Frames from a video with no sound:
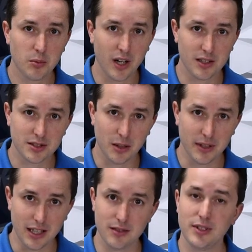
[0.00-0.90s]
the wires
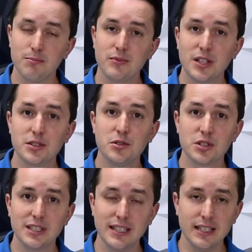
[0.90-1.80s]
coming out of it. That's
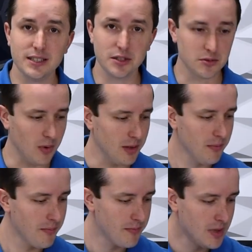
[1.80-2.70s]
usually the easiest
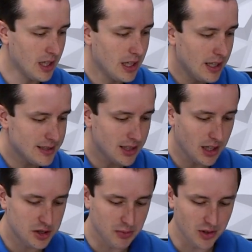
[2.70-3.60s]
one. It
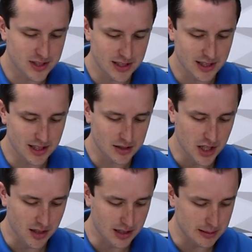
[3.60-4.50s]
slides your bolts into the
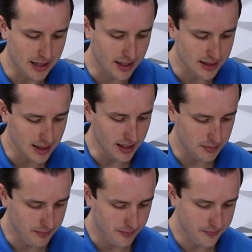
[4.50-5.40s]
channel on the back of the
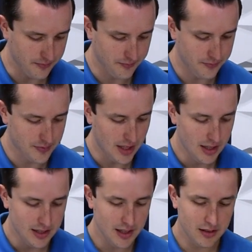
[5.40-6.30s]
light.
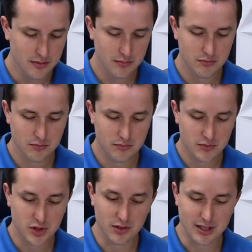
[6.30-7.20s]
Then,
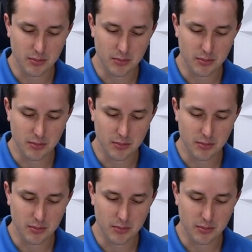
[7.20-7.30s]
sold